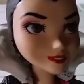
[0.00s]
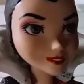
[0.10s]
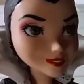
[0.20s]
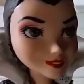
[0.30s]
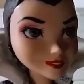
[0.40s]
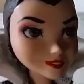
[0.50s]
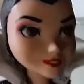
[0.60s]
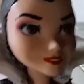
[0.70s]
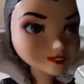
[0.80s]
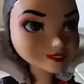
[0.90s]
here,
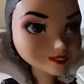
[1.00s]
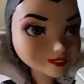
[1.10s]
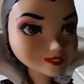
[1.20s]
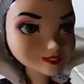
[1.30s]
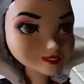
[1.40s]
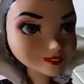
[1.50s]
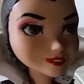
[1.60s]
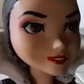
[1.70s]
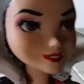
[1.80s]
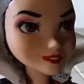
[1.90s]
but you
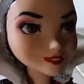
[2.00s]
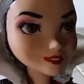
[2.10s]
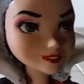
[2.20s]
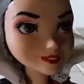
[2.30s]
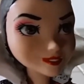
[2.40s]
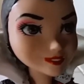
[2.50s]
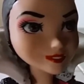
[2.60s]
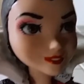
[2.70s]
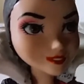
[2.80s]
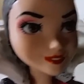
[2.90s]
combine an
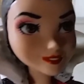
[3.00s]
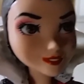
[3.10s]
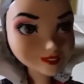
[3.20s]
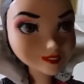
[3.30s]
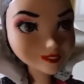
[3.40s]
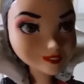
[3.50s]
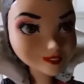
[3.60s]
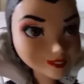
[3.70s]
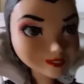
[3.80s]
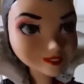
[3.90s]
even amount of
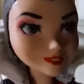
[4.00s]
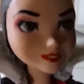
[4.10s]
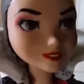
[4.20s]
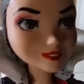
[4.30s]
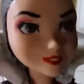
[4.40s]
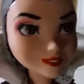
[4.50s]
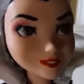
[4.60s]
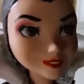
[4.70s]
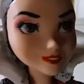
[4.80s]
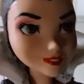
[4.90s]
both to
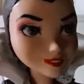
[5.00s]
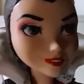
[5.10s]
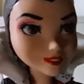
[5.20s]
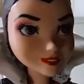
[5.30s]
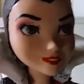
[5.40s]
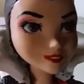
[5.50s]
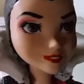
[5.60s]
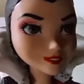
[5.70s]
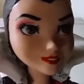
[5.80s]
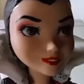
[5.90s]
mix. Then you
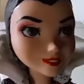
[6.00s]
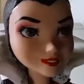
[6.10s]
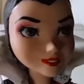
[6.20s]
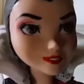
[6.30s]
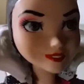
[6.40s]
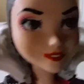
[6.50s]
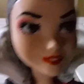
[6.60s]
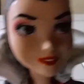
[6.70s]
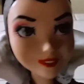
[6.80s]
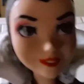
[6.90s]
let it sit for 5
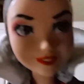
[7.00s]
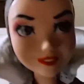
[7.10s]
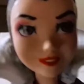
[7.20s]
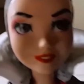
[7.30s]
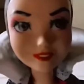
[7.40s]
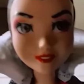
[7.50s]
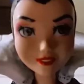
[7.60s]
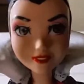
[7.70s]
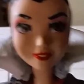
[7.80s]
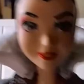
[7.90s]
minutes,
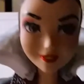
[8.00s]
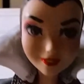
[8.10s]
and